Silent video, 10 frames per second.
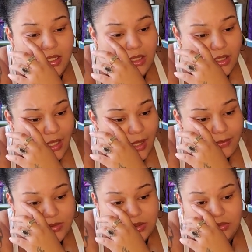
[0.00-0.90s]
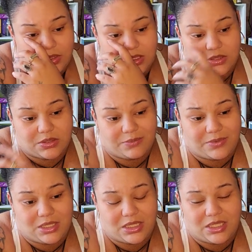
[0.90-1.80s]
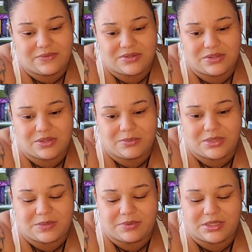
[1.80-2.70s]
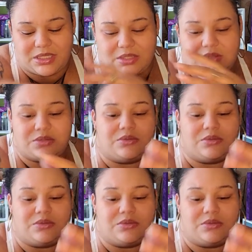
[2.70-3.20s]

opportunities, many gifts, so much potential,